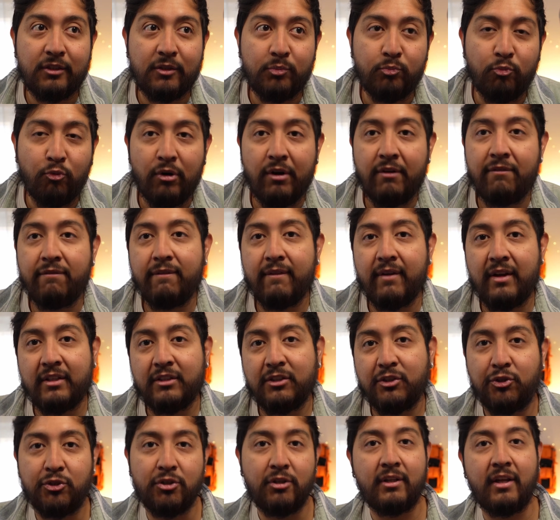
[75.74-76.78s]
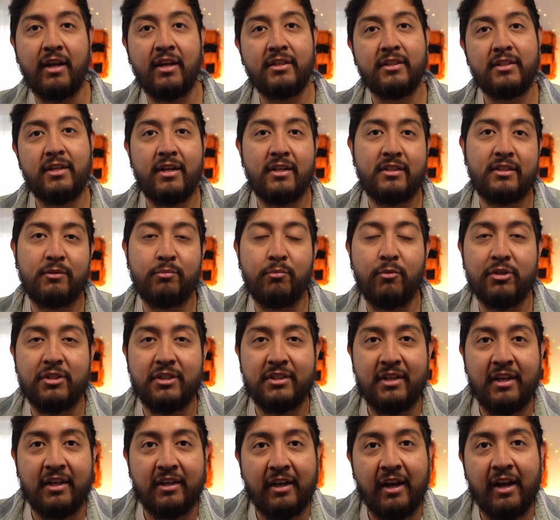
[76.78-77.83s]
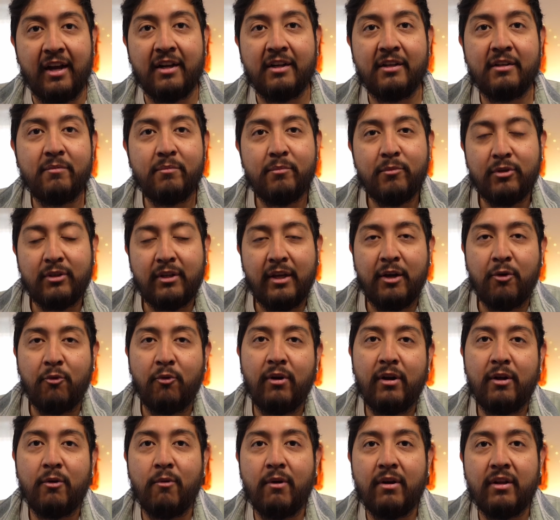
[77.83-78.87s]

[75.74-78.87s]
brief and short answer as much as I can, but I really